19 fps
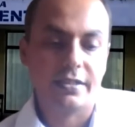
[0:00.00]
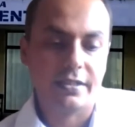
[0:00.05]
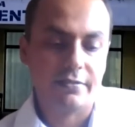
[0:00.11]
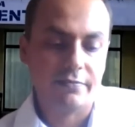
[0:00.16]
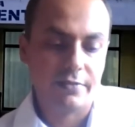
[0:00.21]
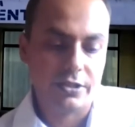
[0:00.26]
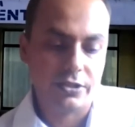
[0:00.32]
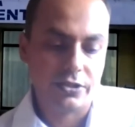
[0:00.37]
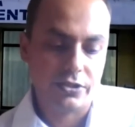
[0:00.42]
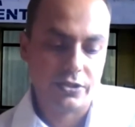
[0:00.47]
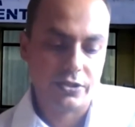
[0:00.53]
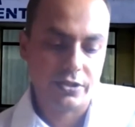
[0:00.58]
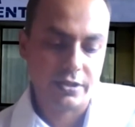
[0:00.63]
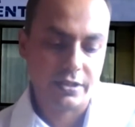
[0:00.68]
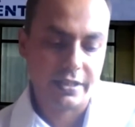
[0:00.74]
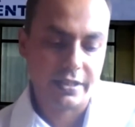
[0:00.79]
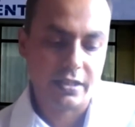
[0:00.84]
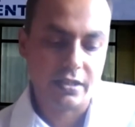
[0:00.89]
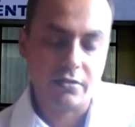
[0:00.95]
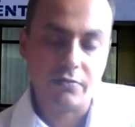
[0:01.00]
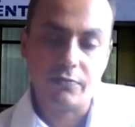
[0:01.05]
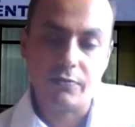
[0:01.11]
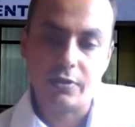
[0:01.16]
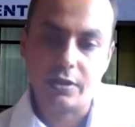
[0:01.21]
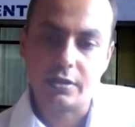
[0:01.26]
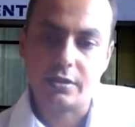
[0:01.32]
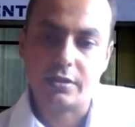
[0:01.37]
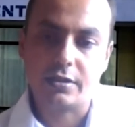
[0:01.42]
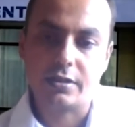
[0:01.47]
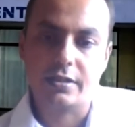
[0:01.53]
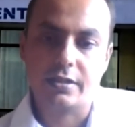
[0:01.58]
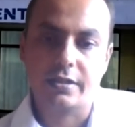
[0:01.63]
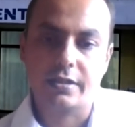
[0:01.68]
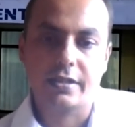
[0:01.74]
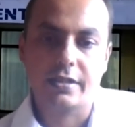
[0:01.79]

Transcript: in which they can work,